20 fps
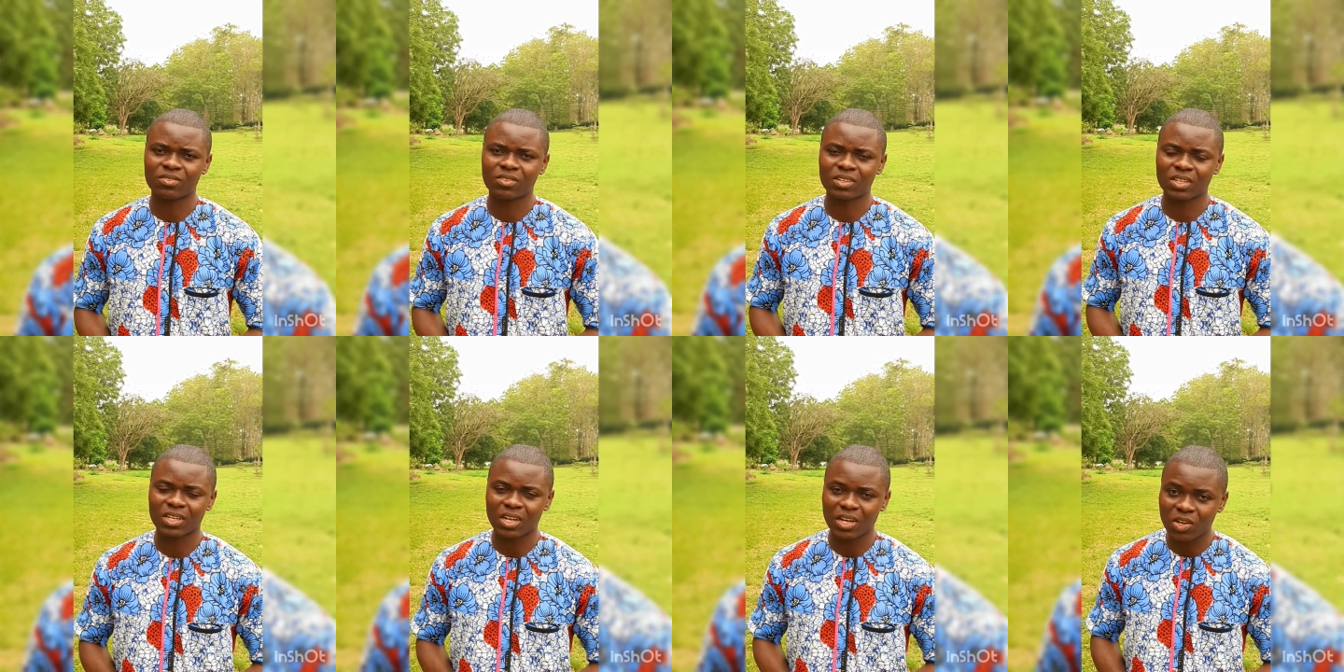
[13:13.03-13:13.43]

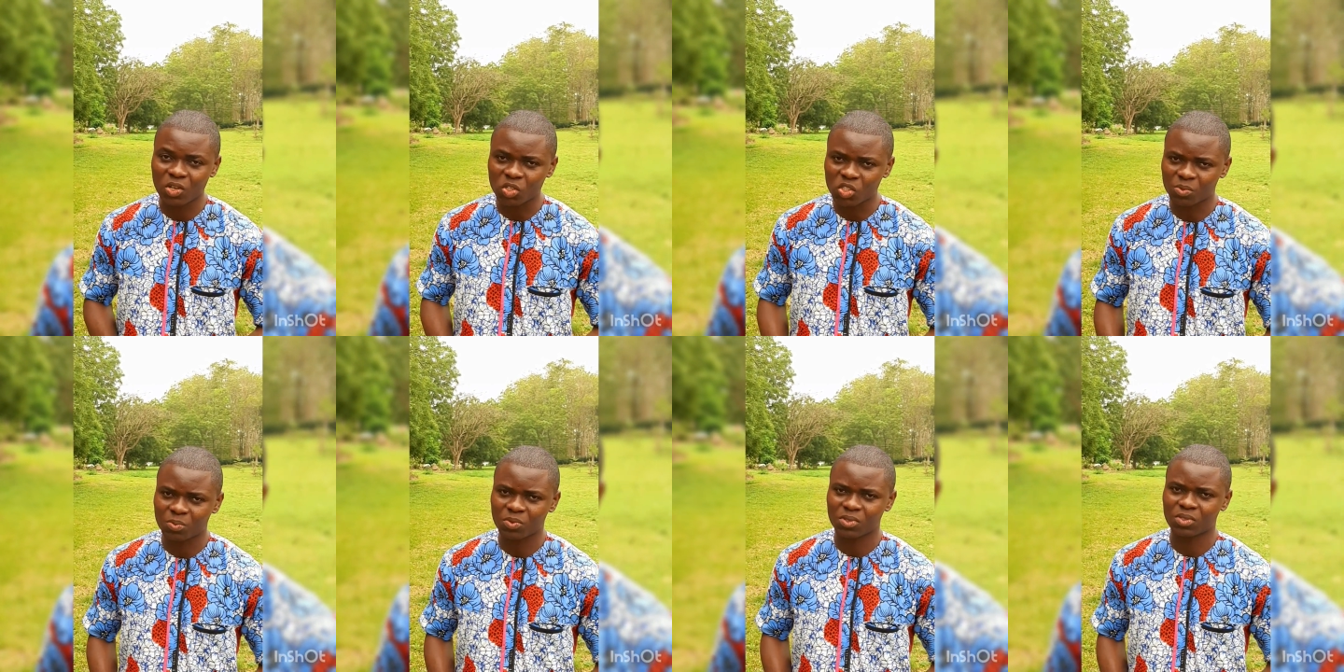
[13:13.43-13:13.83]
the
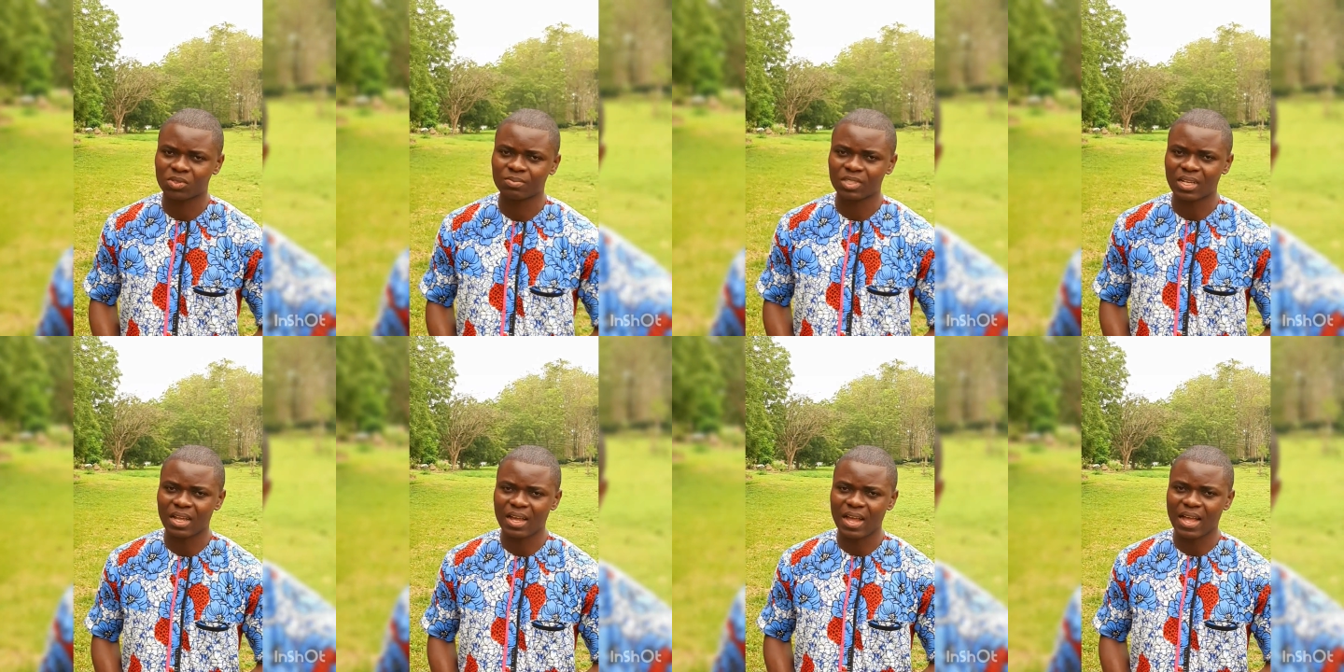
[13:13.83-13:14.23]
gospel
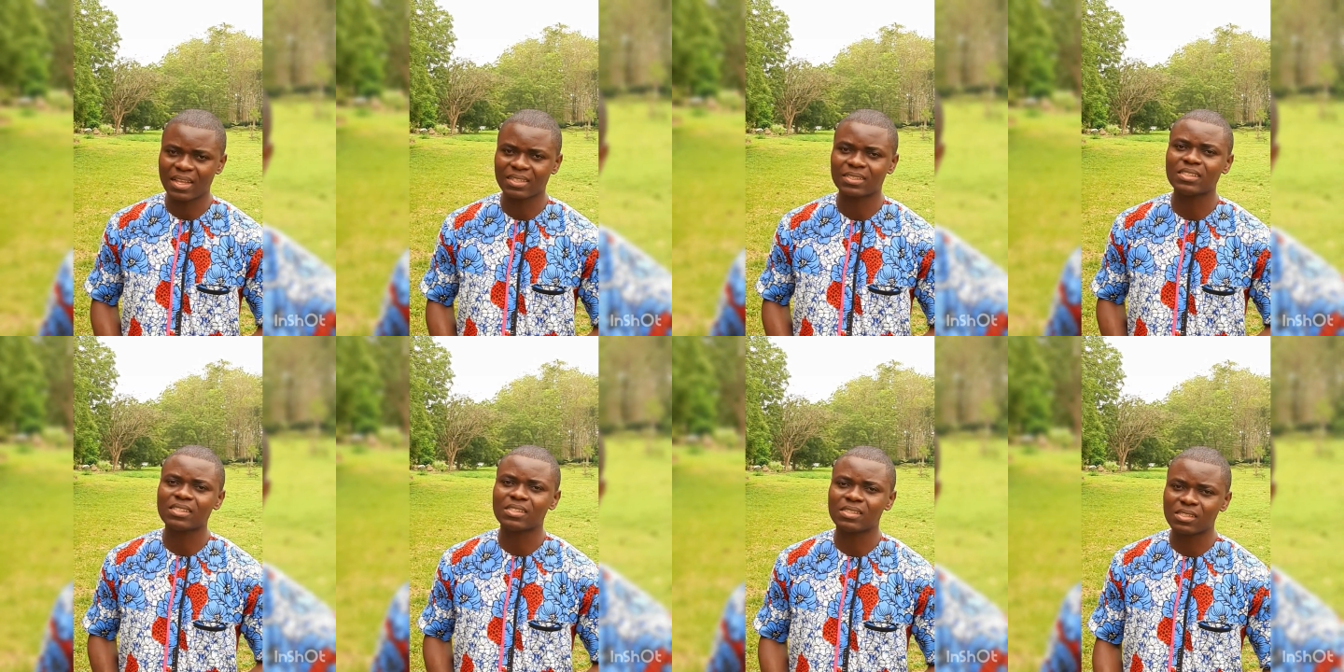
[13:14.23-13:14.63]

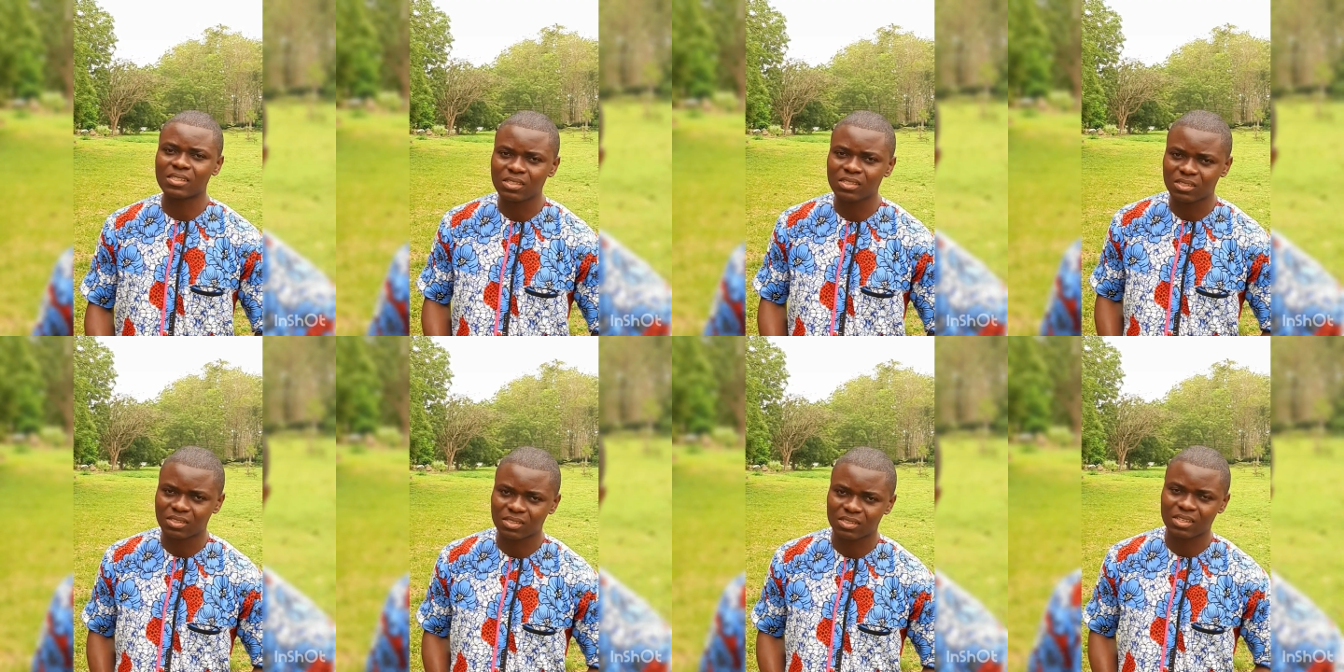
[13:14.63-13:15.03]
as it
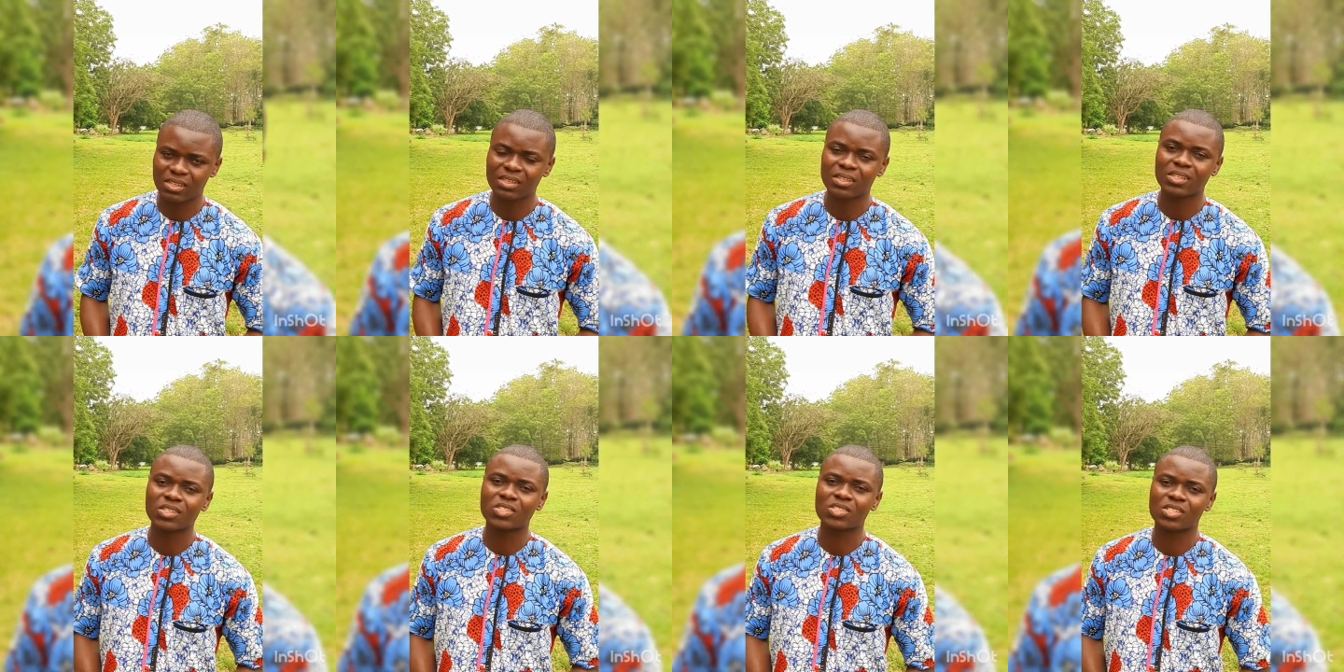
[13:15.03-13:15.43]
is in
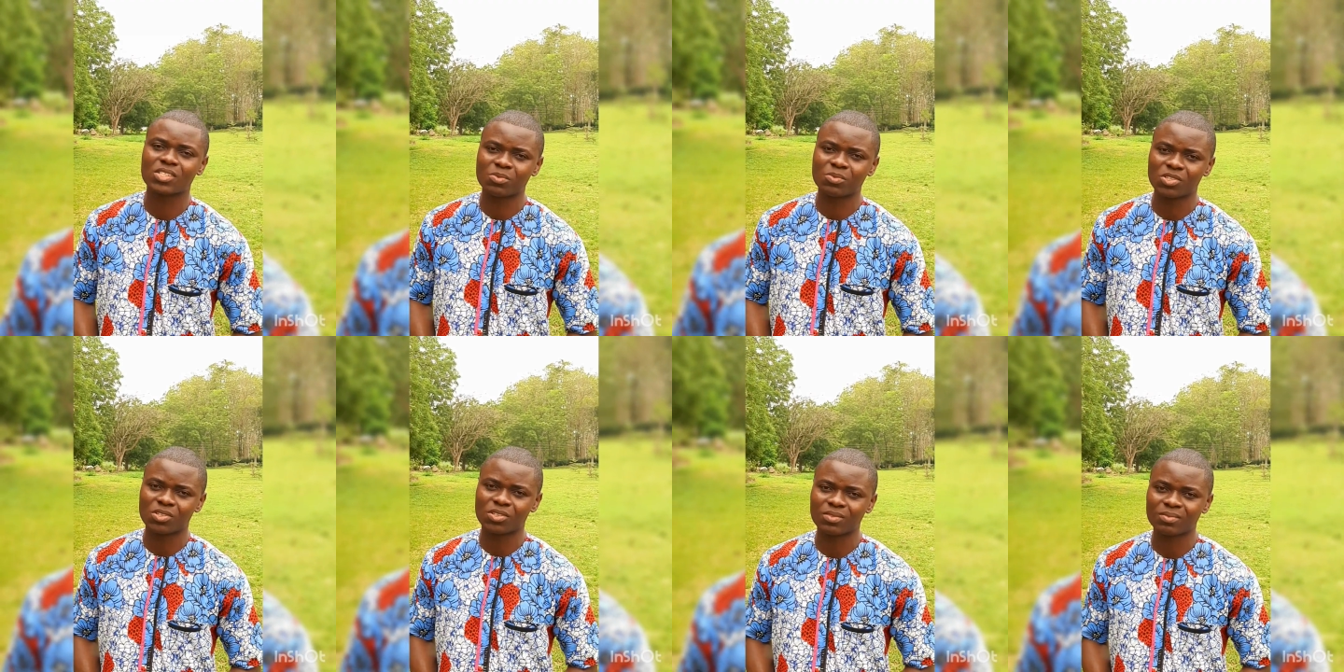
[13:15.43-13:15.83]
the
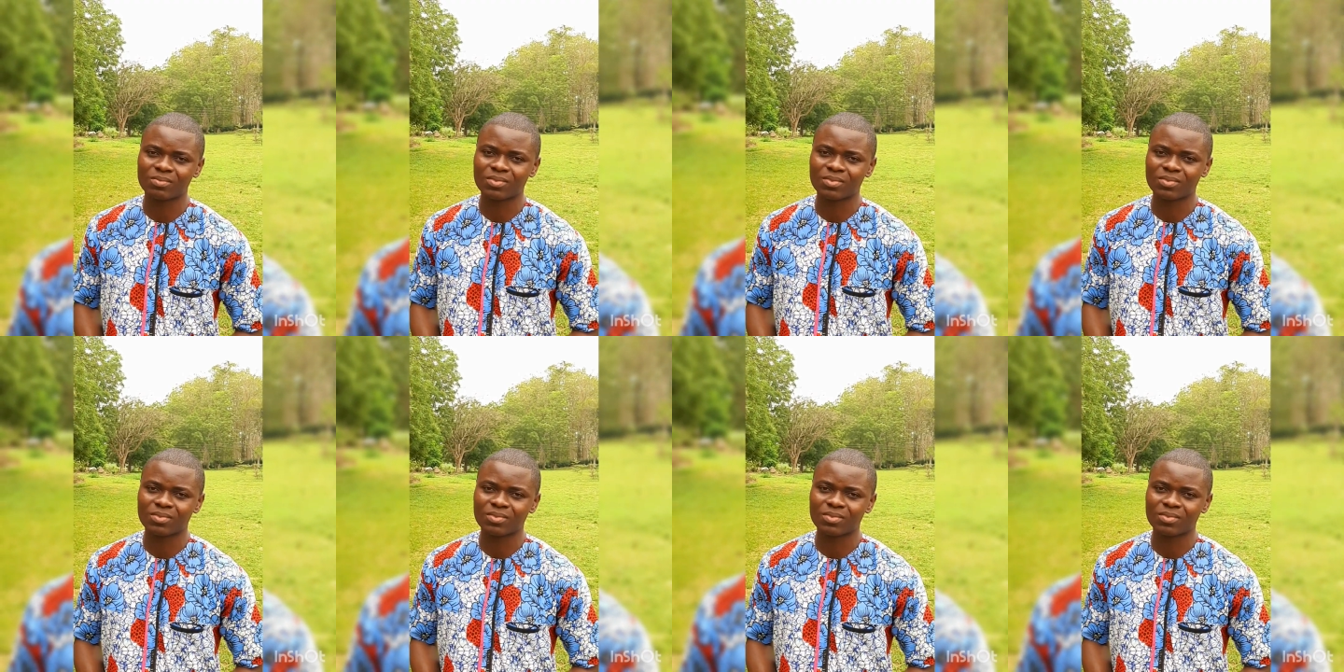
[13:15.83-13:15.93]
scripture.